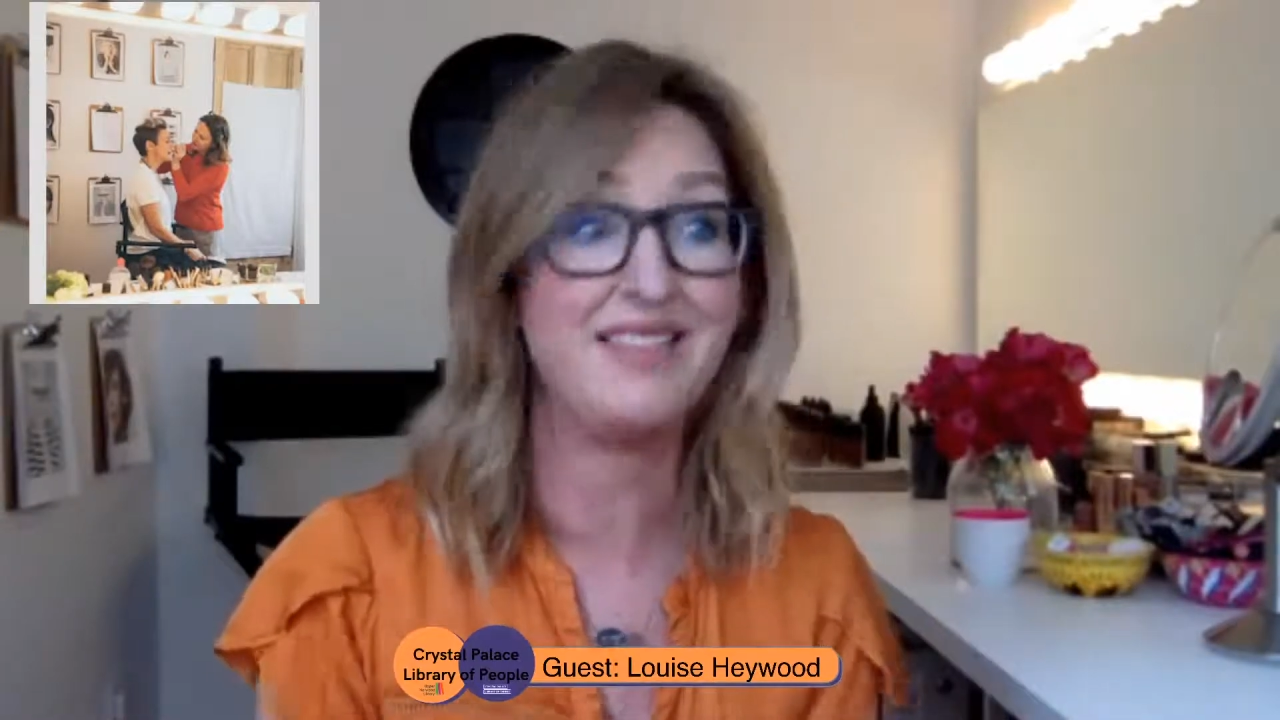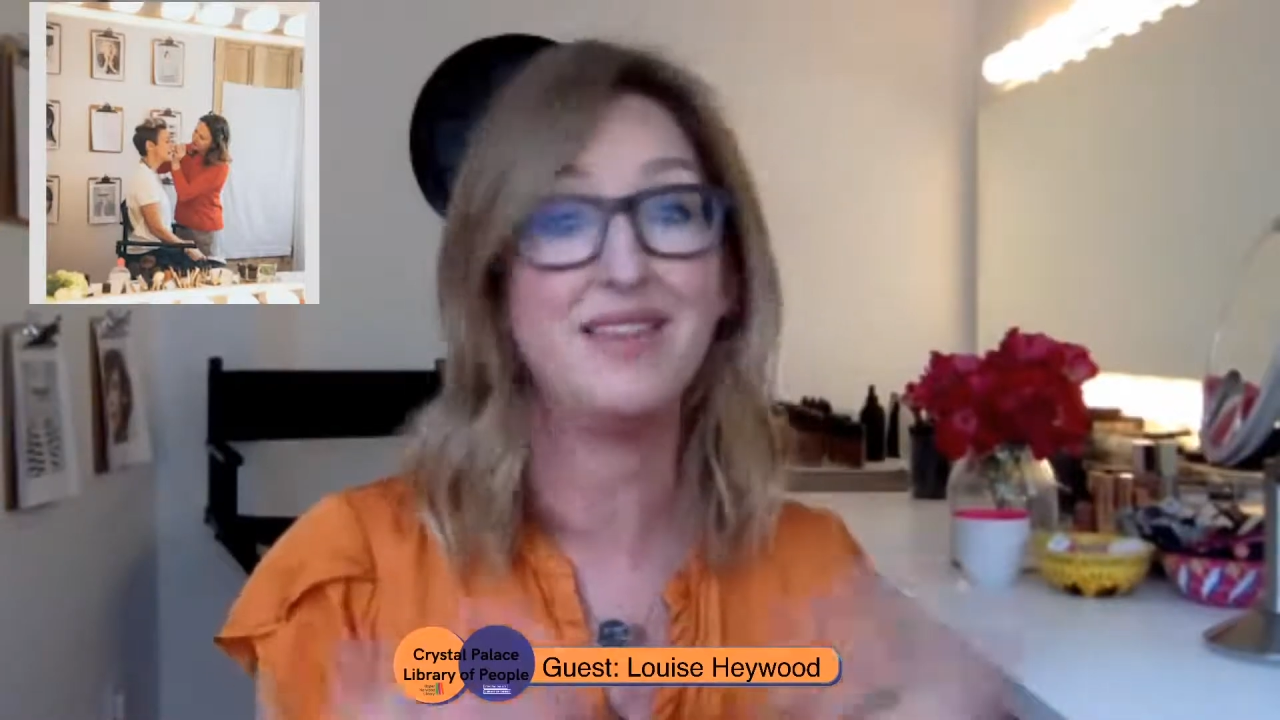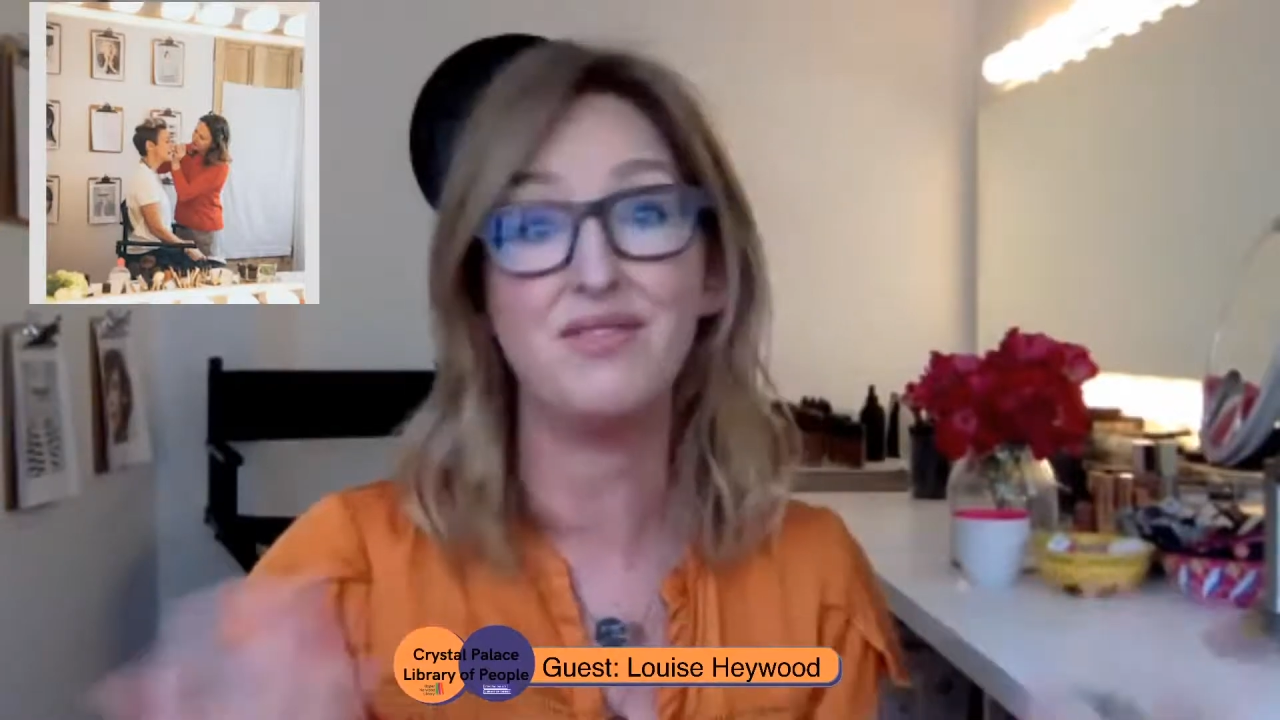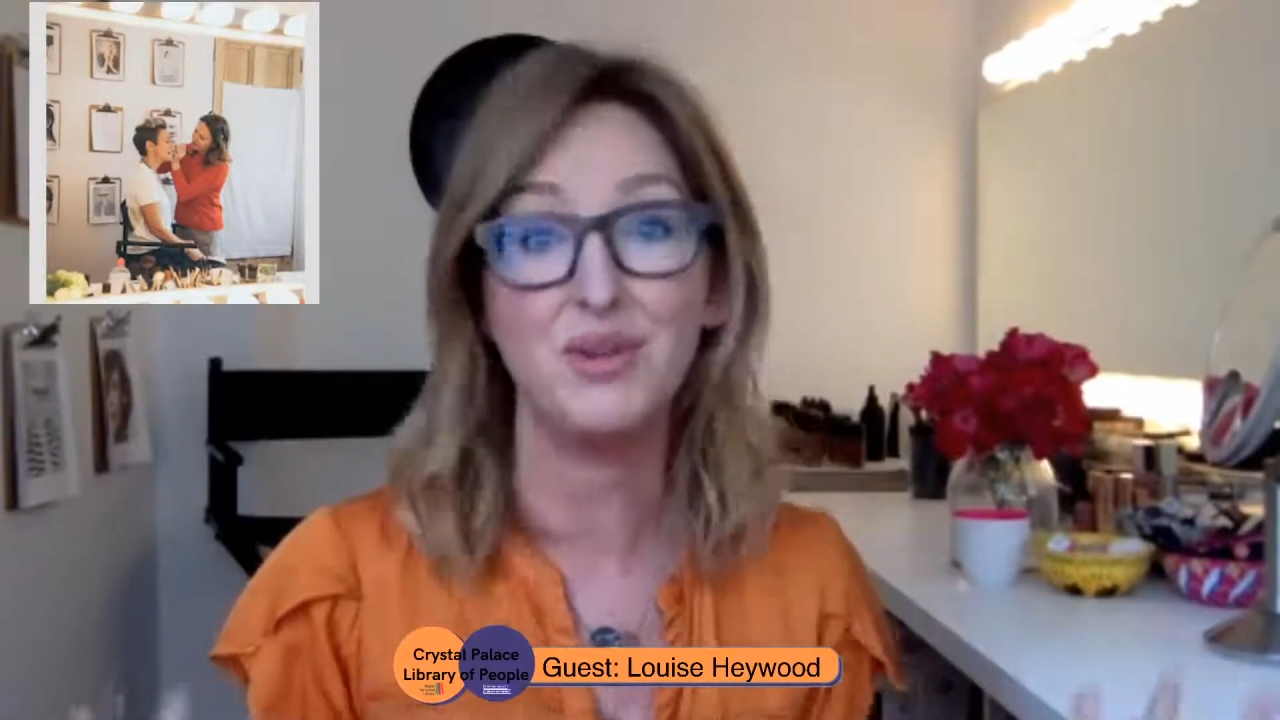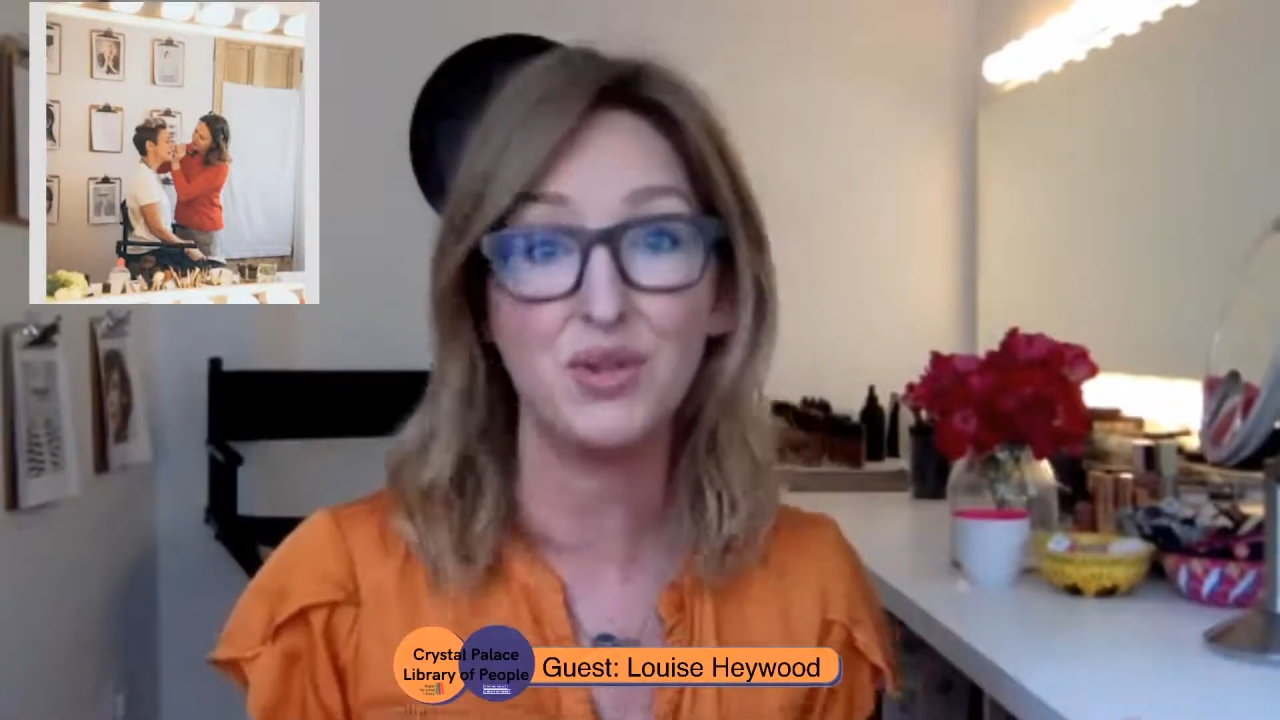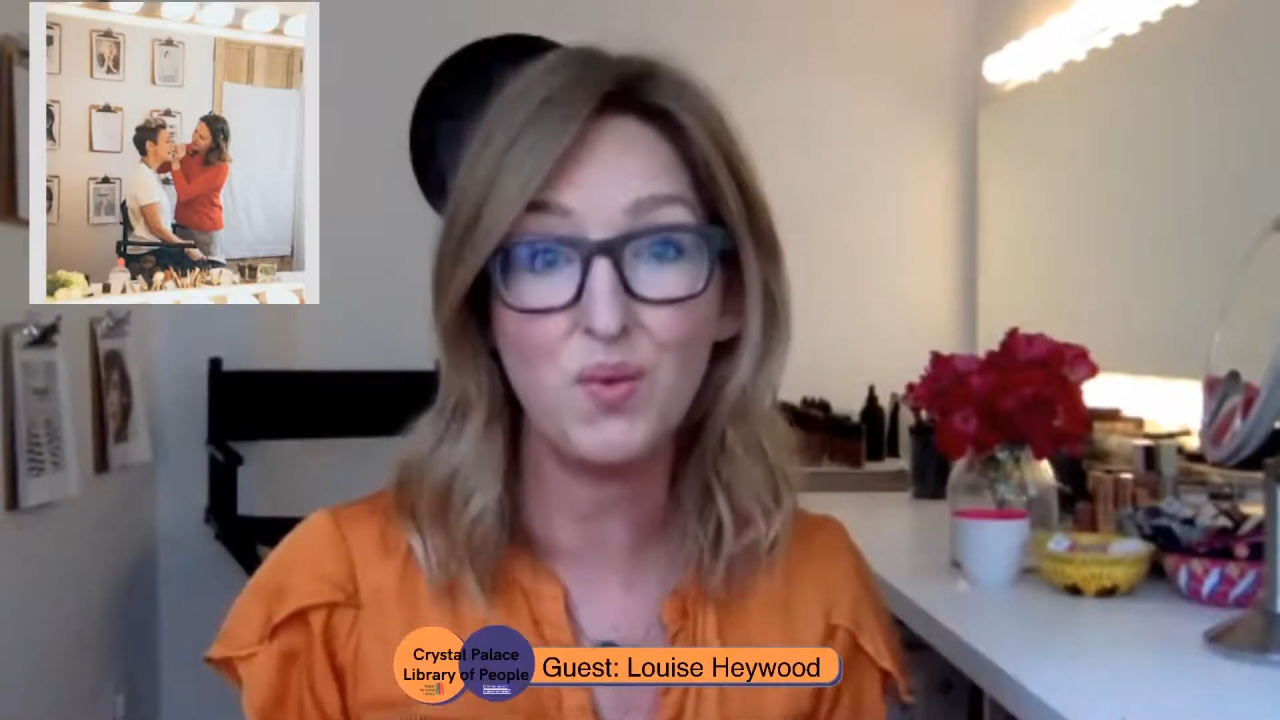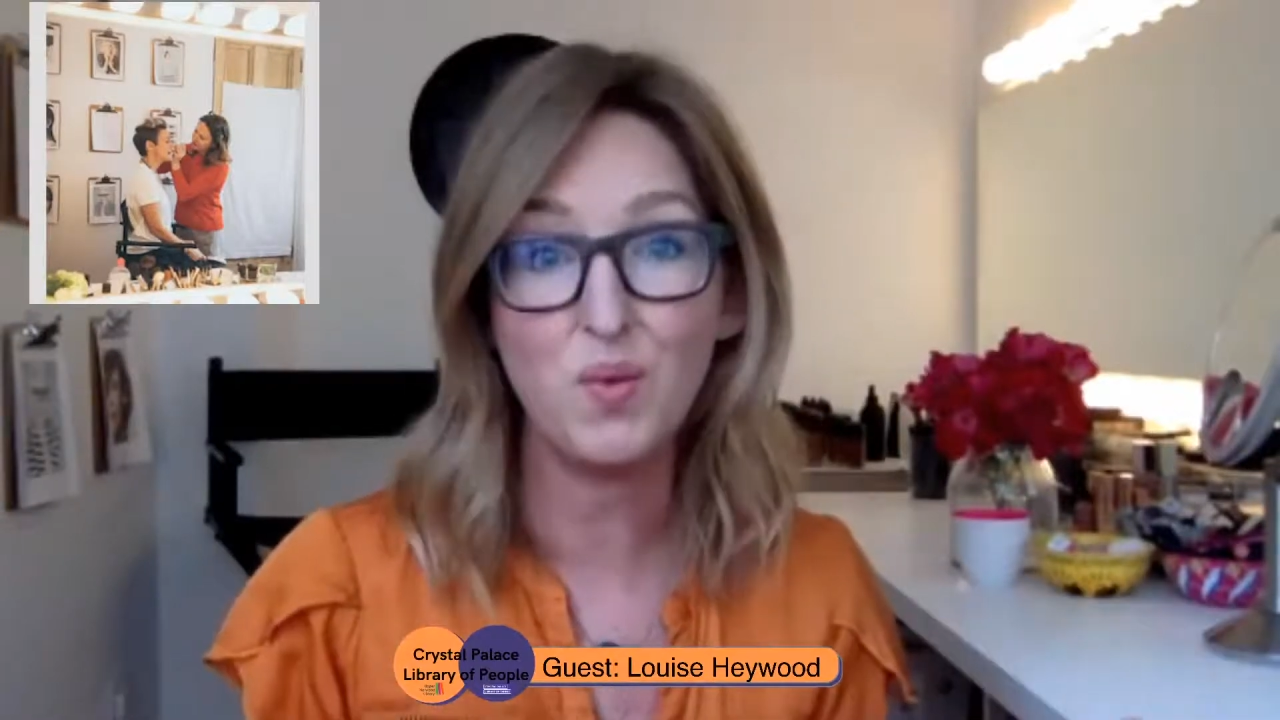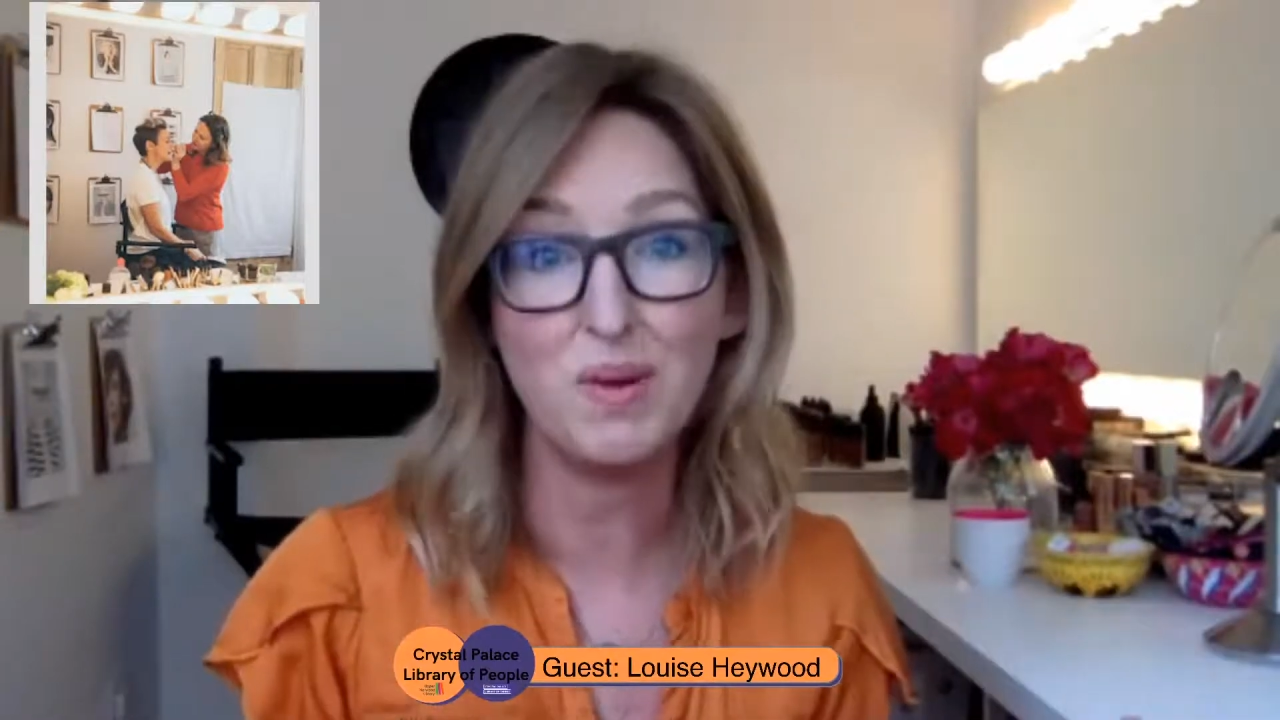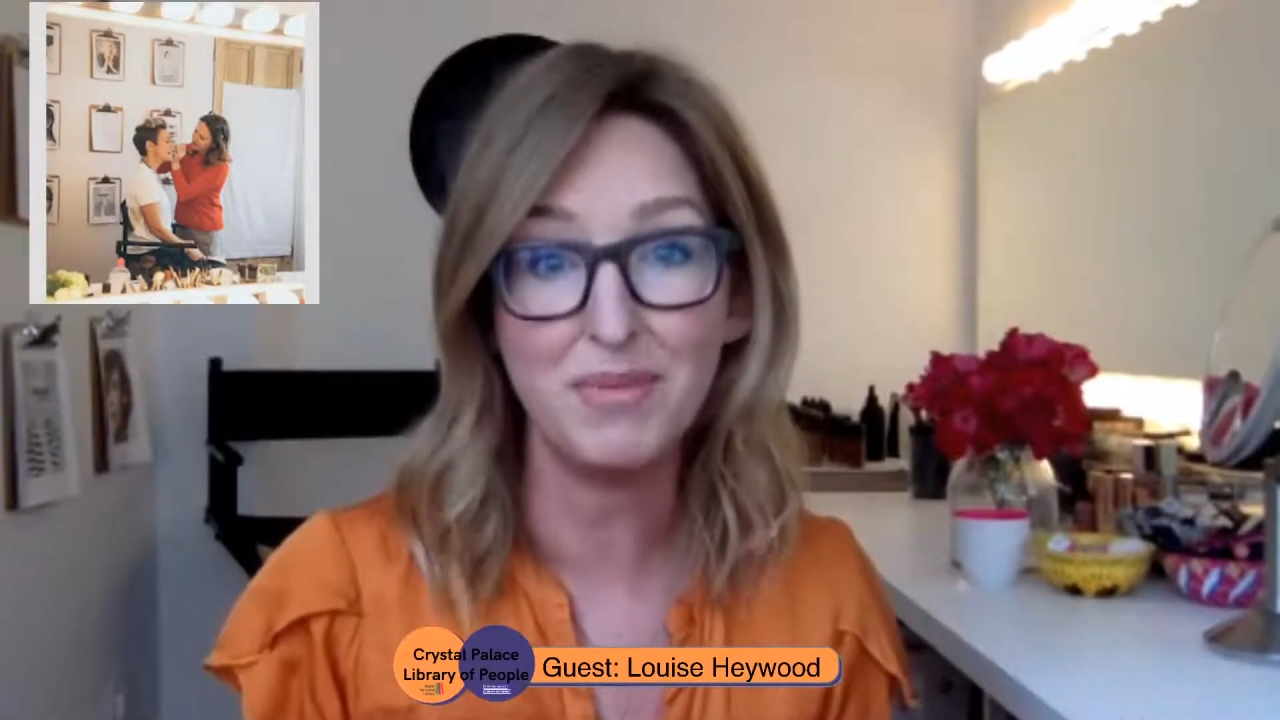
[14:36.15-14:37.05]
and they've only got